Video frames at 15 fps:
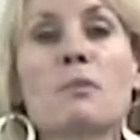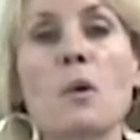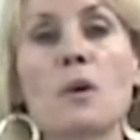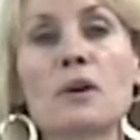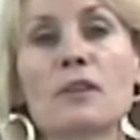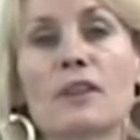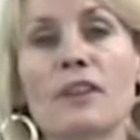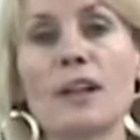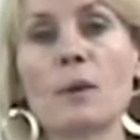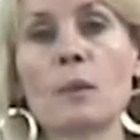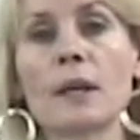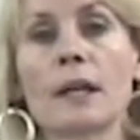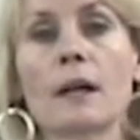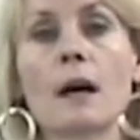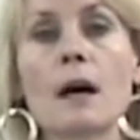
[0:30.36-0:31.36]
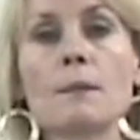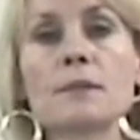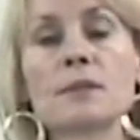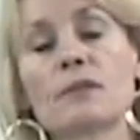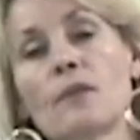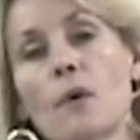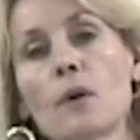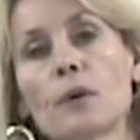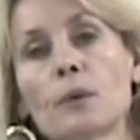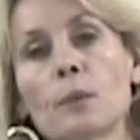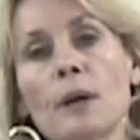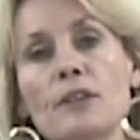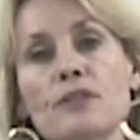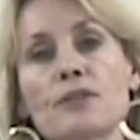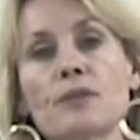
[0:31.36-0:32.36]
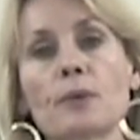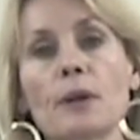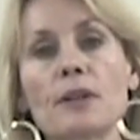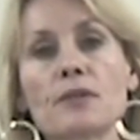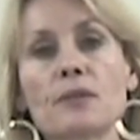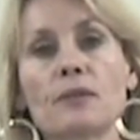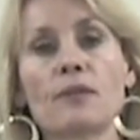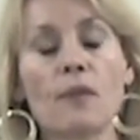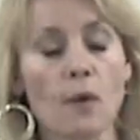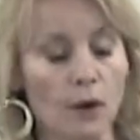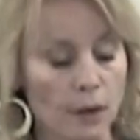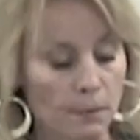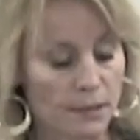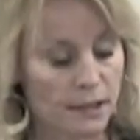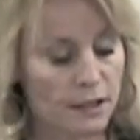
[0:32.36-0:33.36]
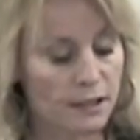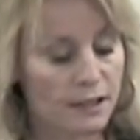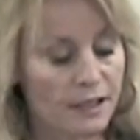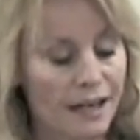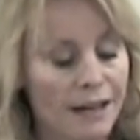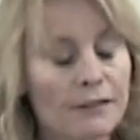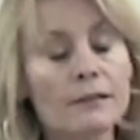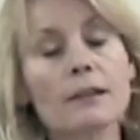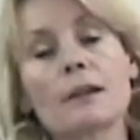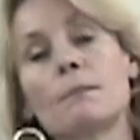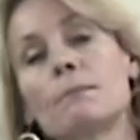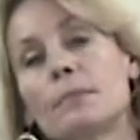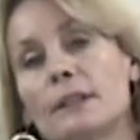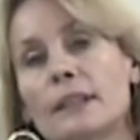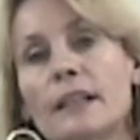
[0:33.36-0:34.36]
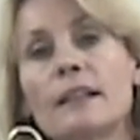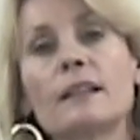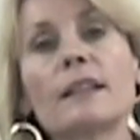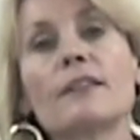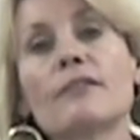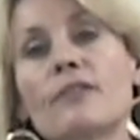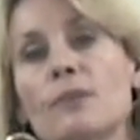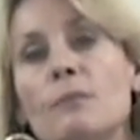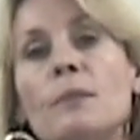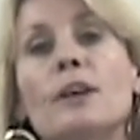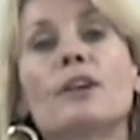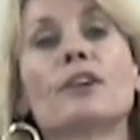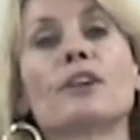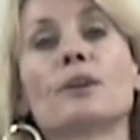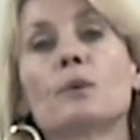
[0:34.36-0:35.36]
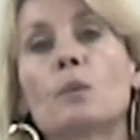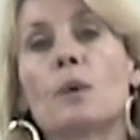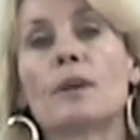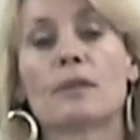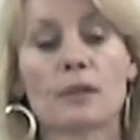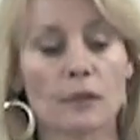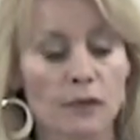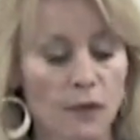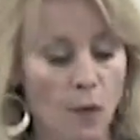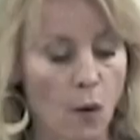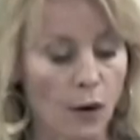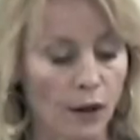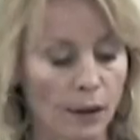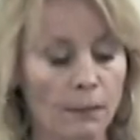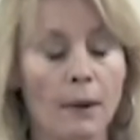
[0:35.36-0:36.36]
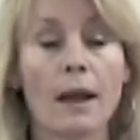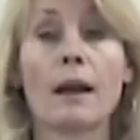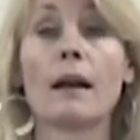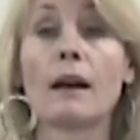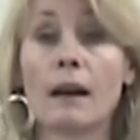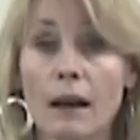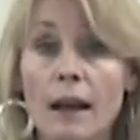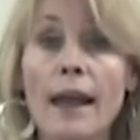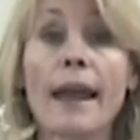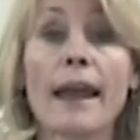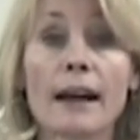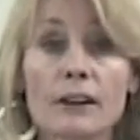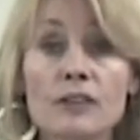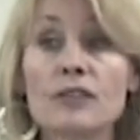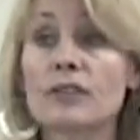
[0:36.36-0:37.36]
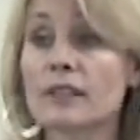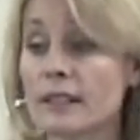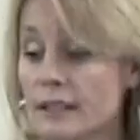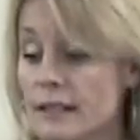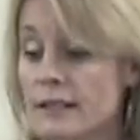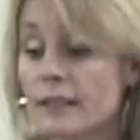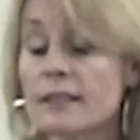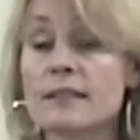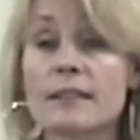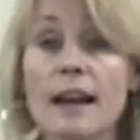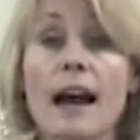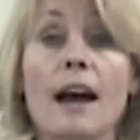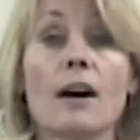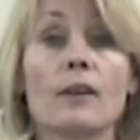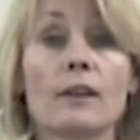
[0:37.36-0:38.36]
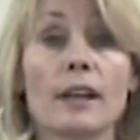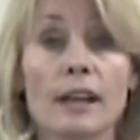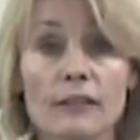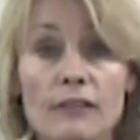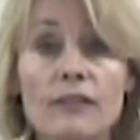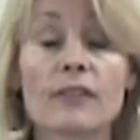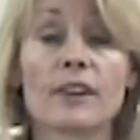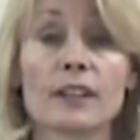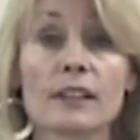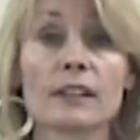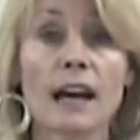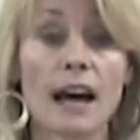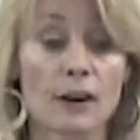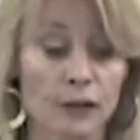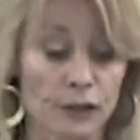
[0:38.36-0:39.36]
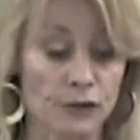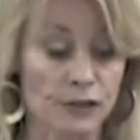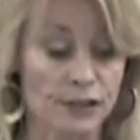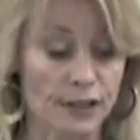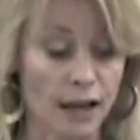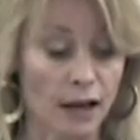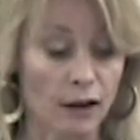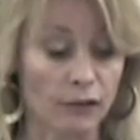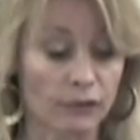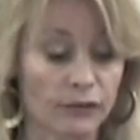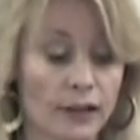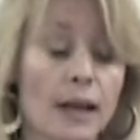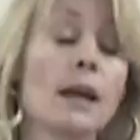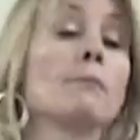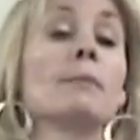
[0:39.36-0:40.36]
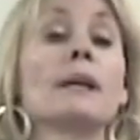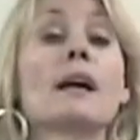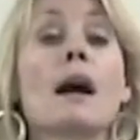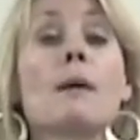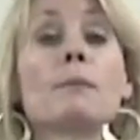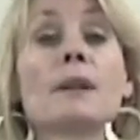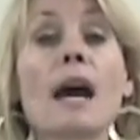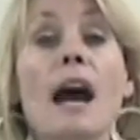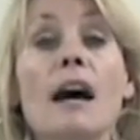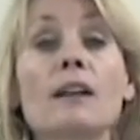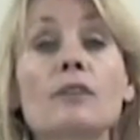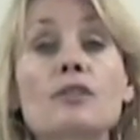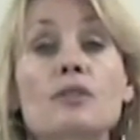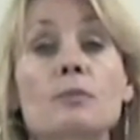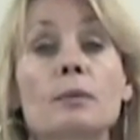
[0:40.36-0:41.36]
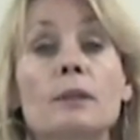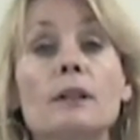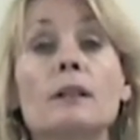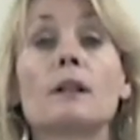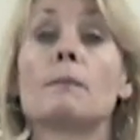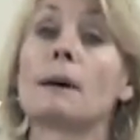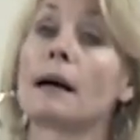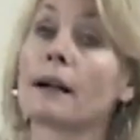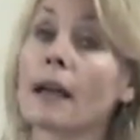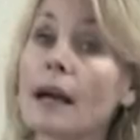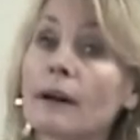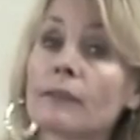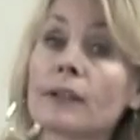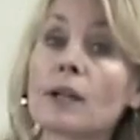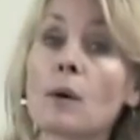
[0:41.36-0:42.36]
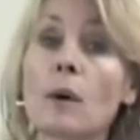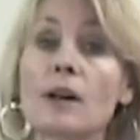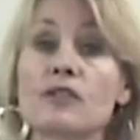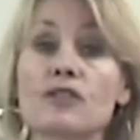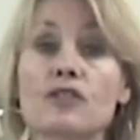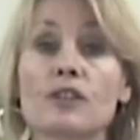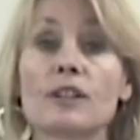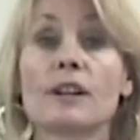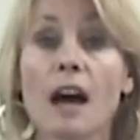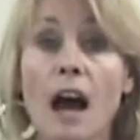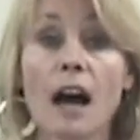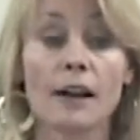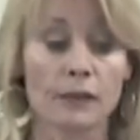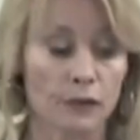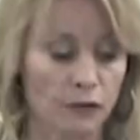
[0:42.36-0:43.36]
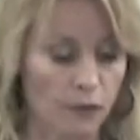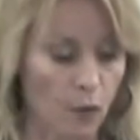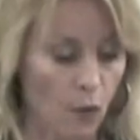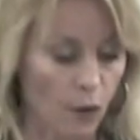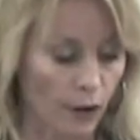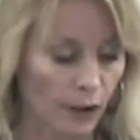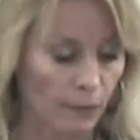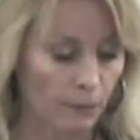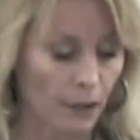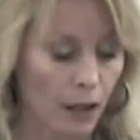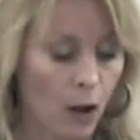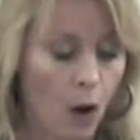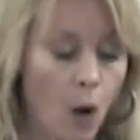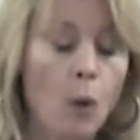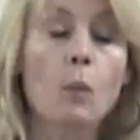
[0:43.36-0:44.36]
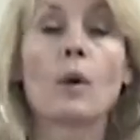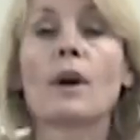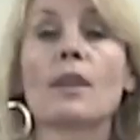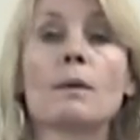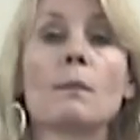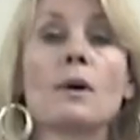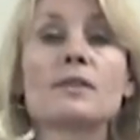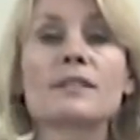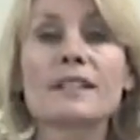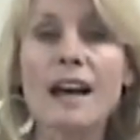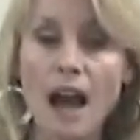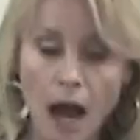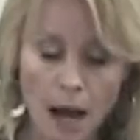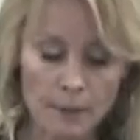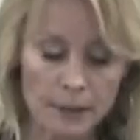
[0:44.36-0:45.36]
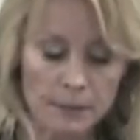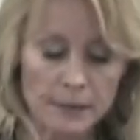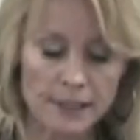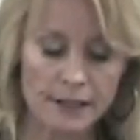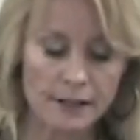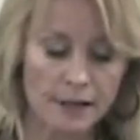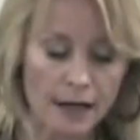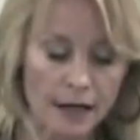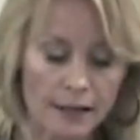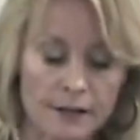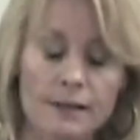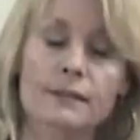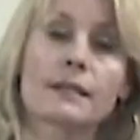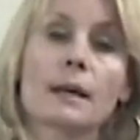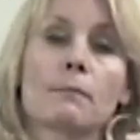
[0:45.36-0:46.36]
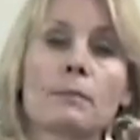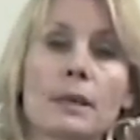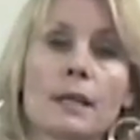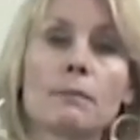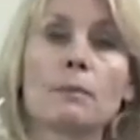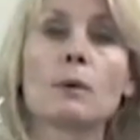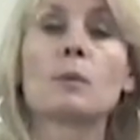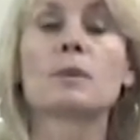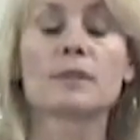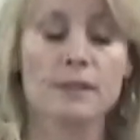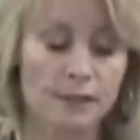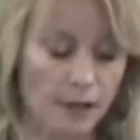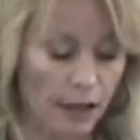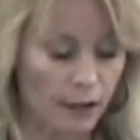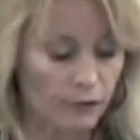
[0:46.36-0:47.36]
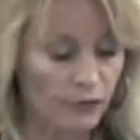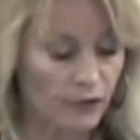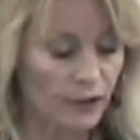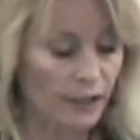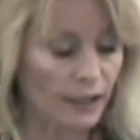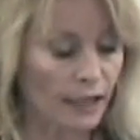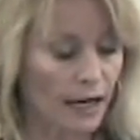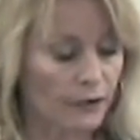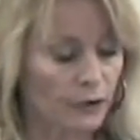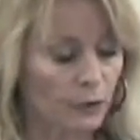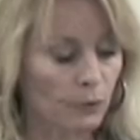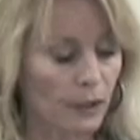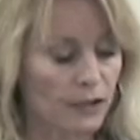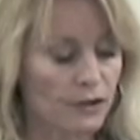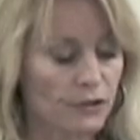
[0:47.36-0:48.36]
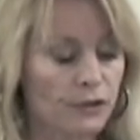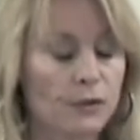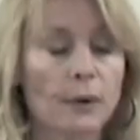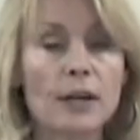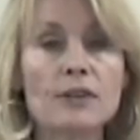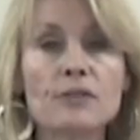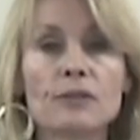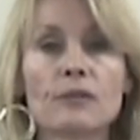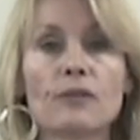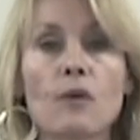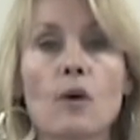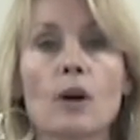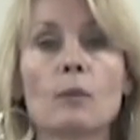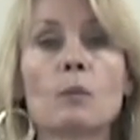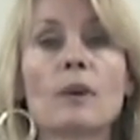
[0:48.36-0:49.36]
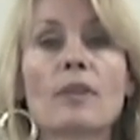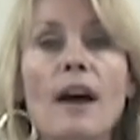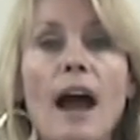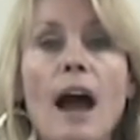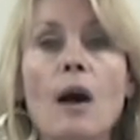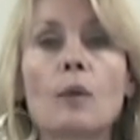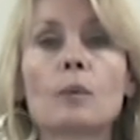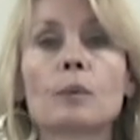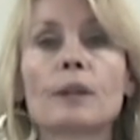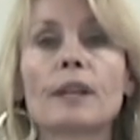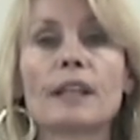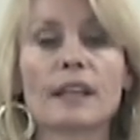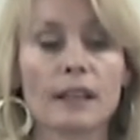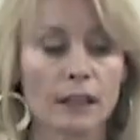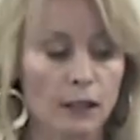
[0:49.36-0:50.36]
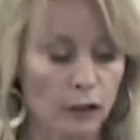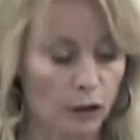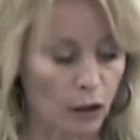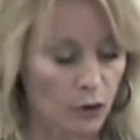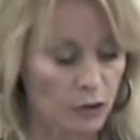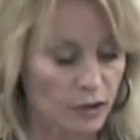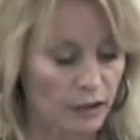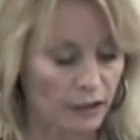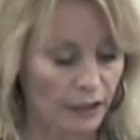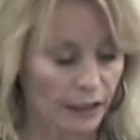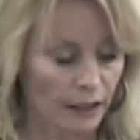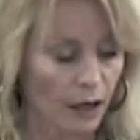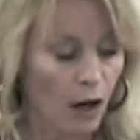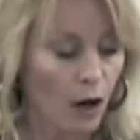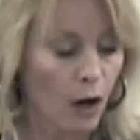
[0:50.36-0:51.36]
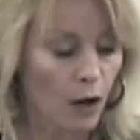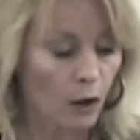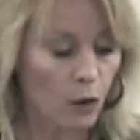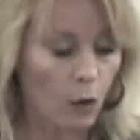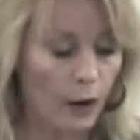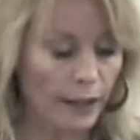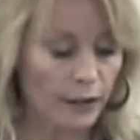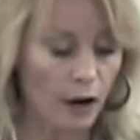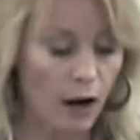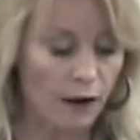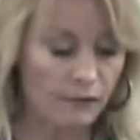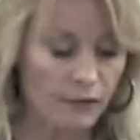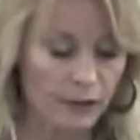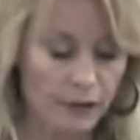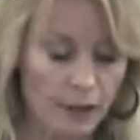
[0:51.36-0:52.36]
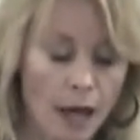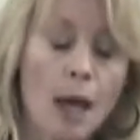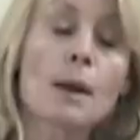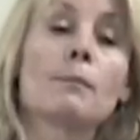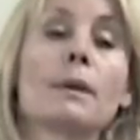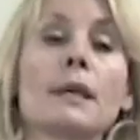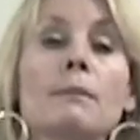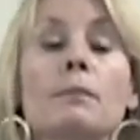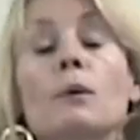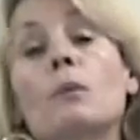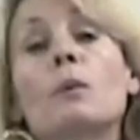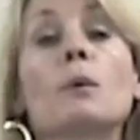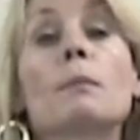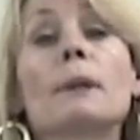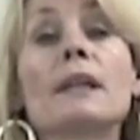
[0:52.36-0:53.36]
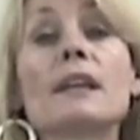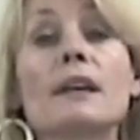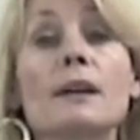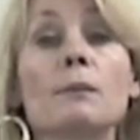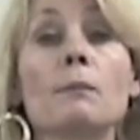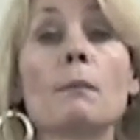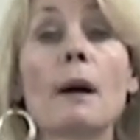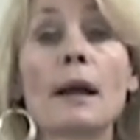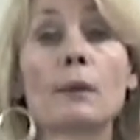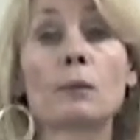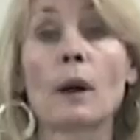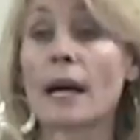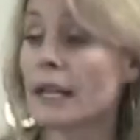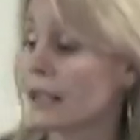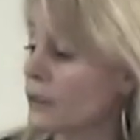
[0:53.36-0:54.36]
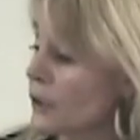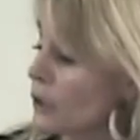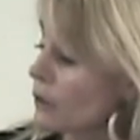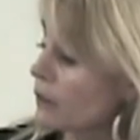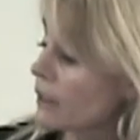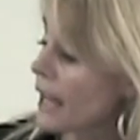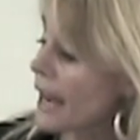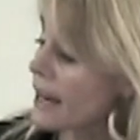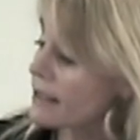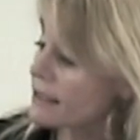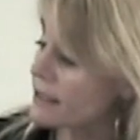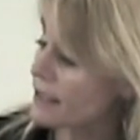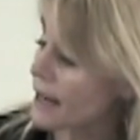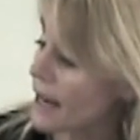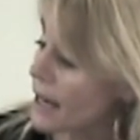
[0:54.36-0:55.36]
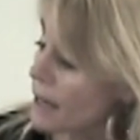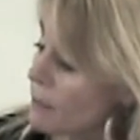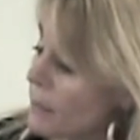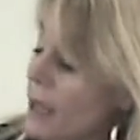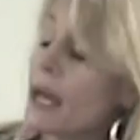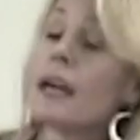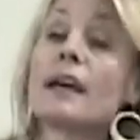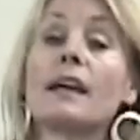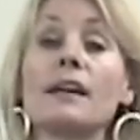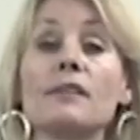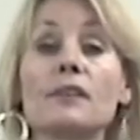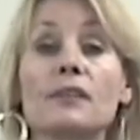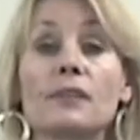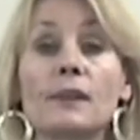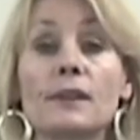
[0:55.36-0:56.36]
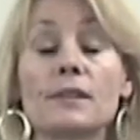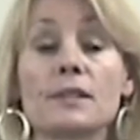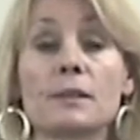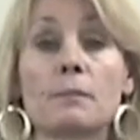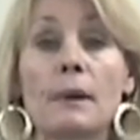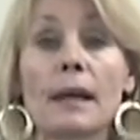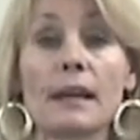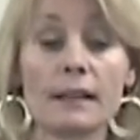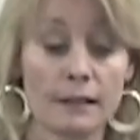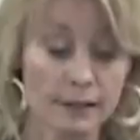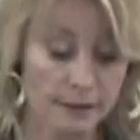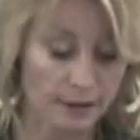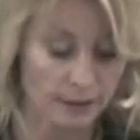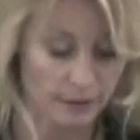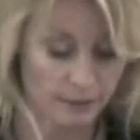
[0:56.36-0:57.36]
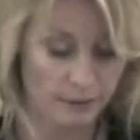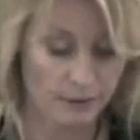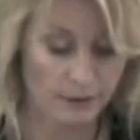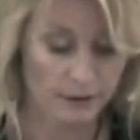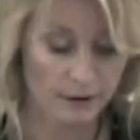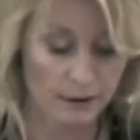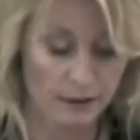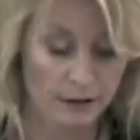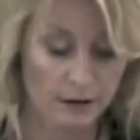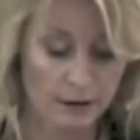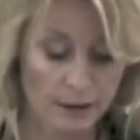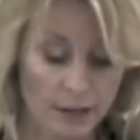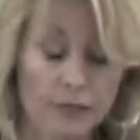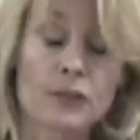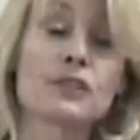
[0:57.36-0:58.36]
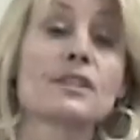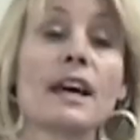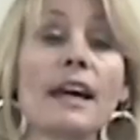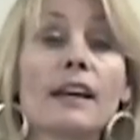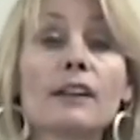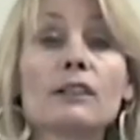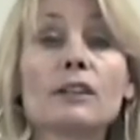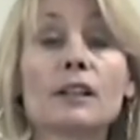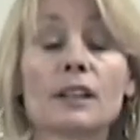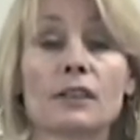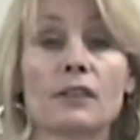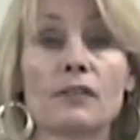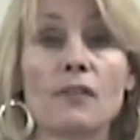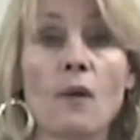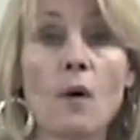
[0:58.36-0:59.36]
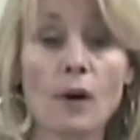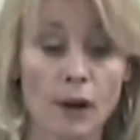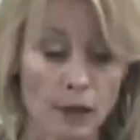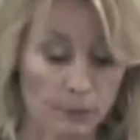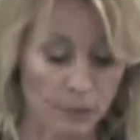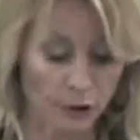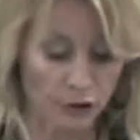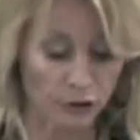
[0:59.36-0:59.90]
important thing when it comes to voter registration forms is get completely familiar with the form. Actually sit down and fill it out yourself. Become knowledgeable about every question on the form. One of the most common mistakes is that people will start filling out the registration form without reading it closely. Quite often, people will begin by writing their last name in the first space. If you take a look at the form,